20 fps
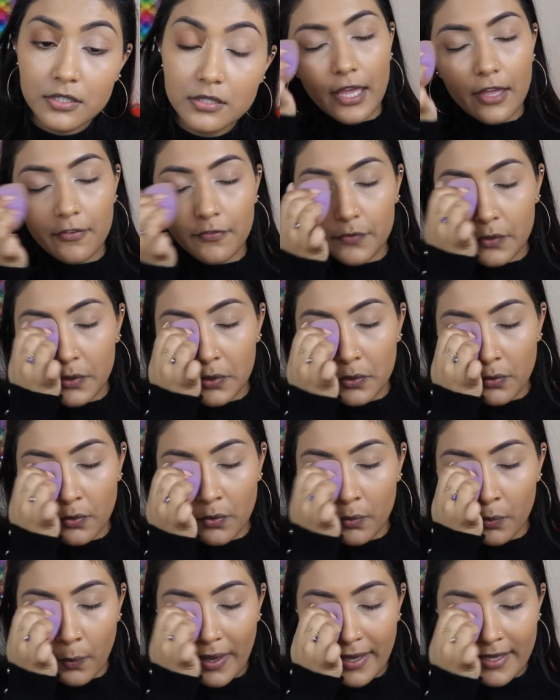If
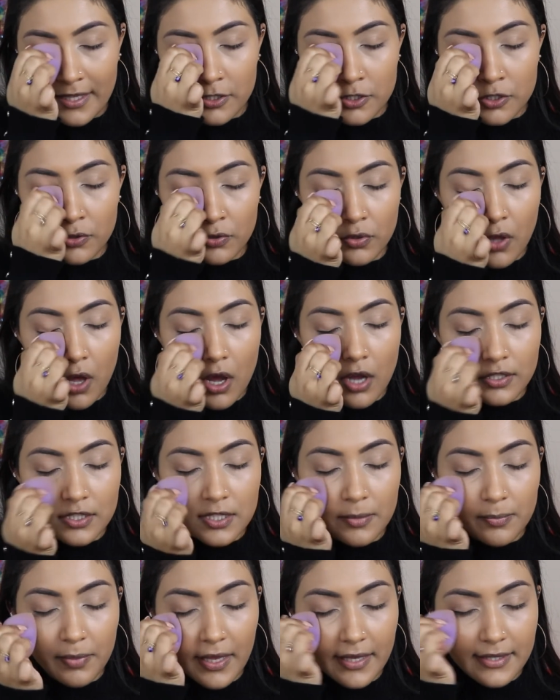you wait too long
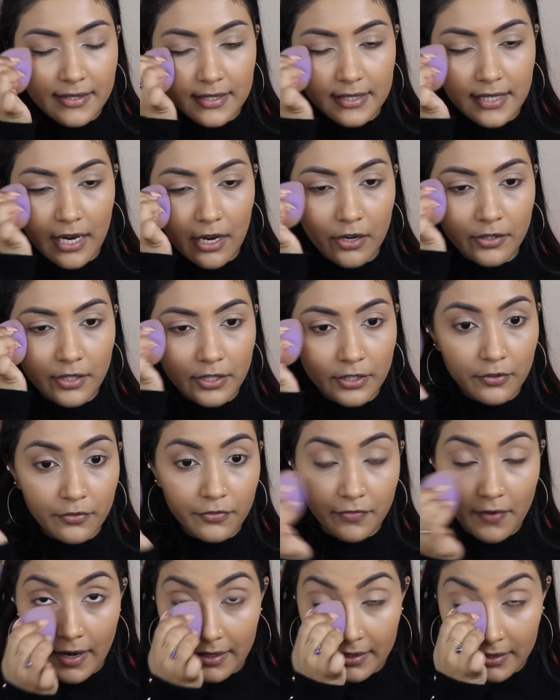to blend it out and you
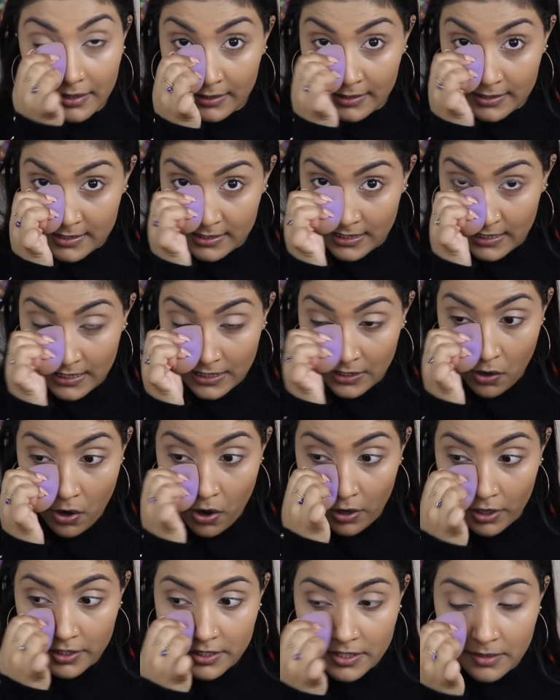find that it's getting
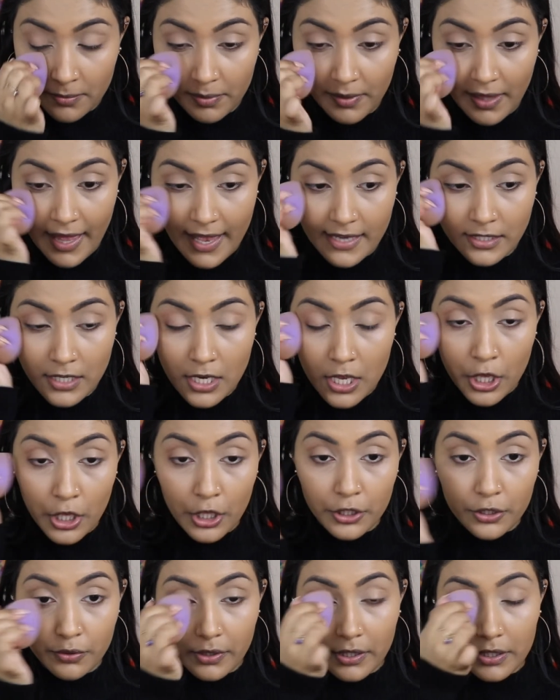hard to blend,
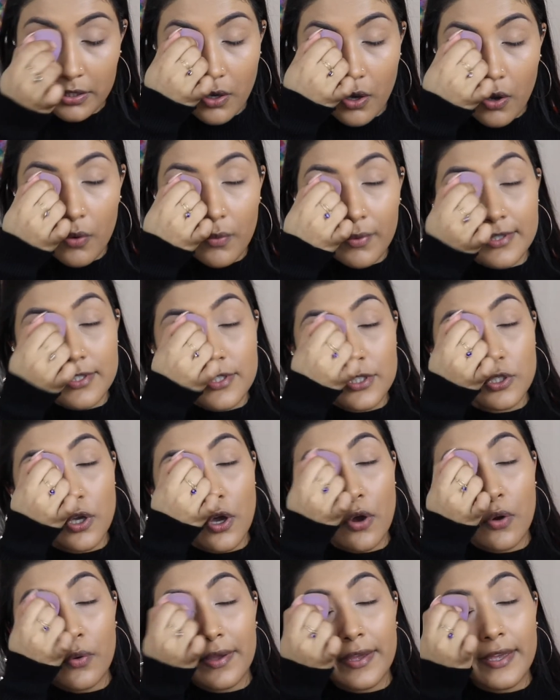you can always
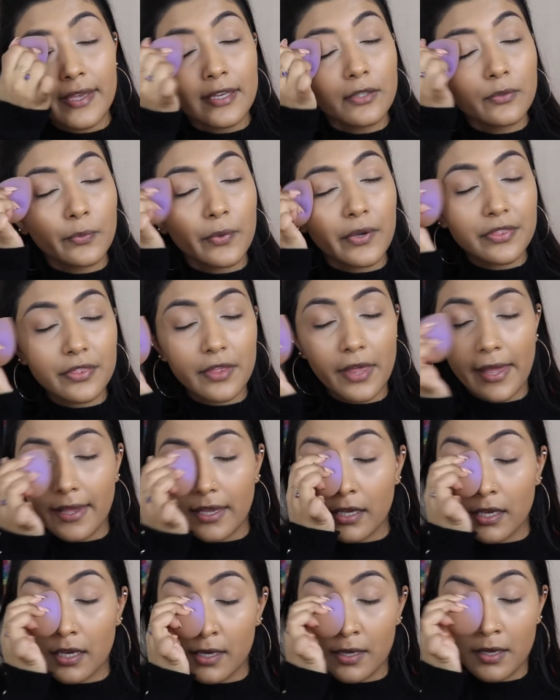go in with
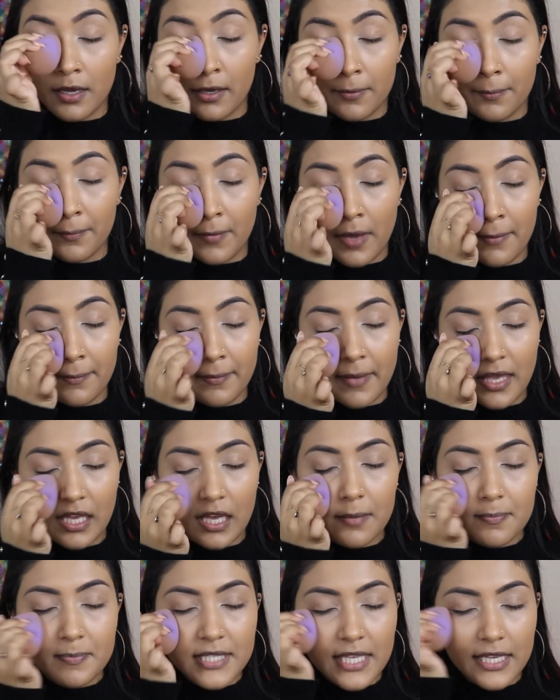like a
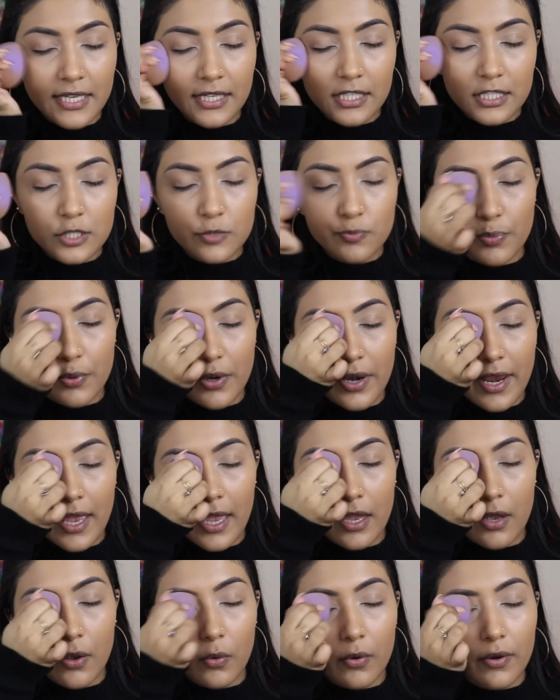makeup setting
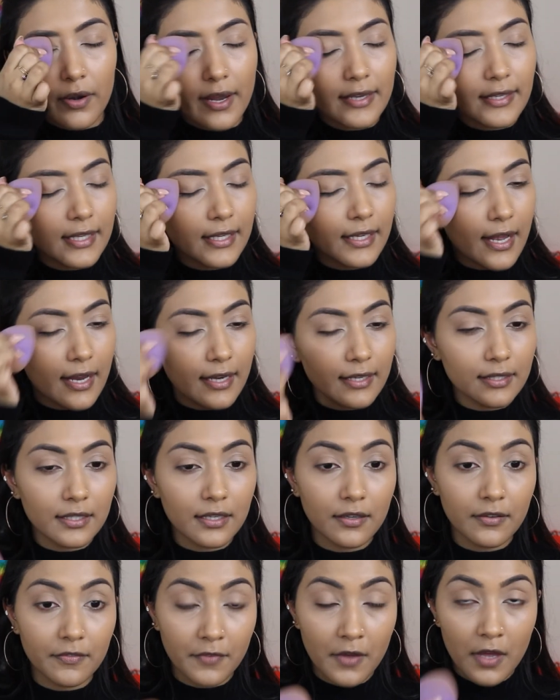spray or any kind
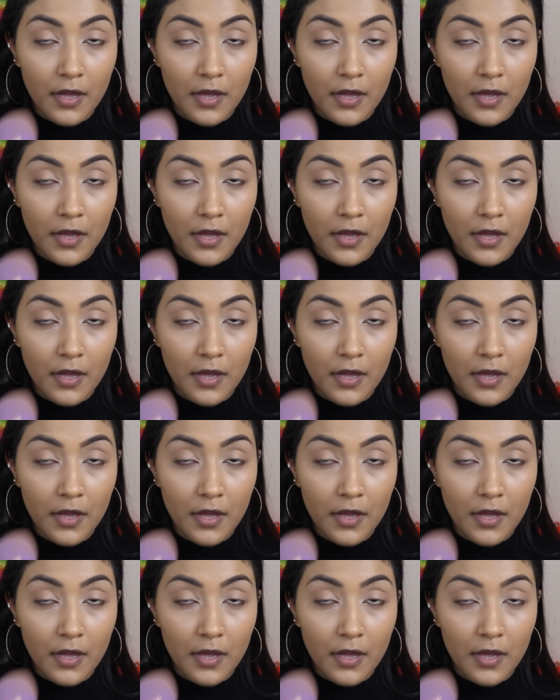of